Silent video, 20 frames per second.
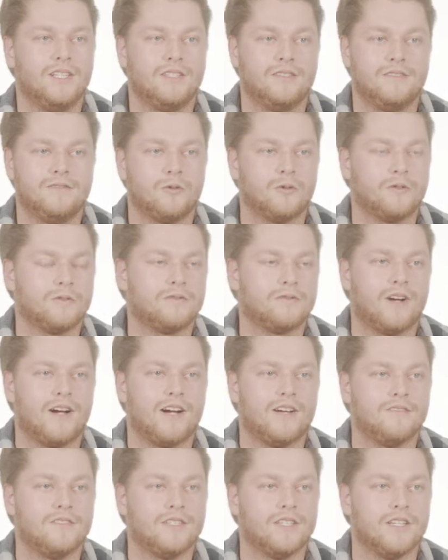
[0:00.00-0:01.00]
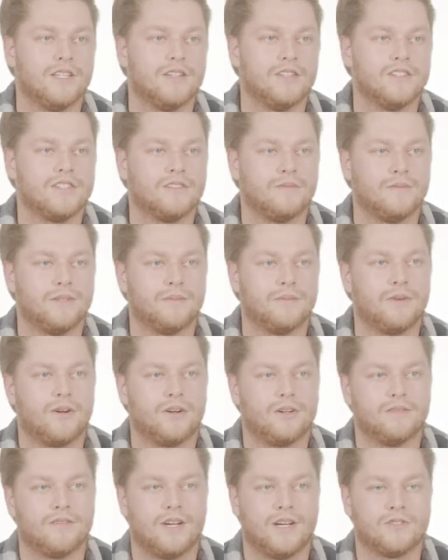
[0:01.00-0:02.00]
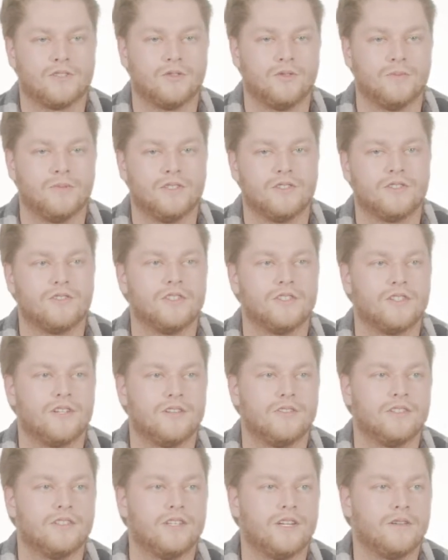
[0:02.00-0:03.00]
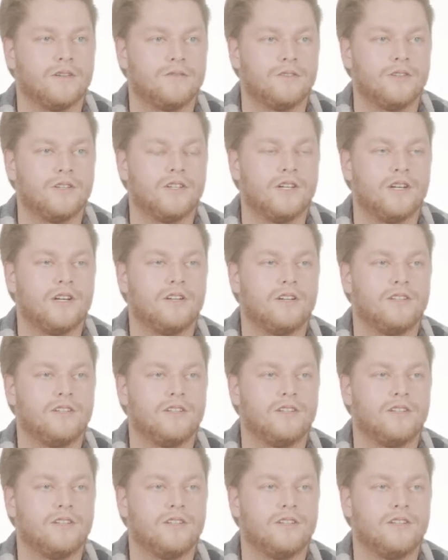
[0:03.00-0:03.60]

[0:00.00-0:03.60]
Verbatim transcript: four or five years and been part of high school ministry serving there for a year.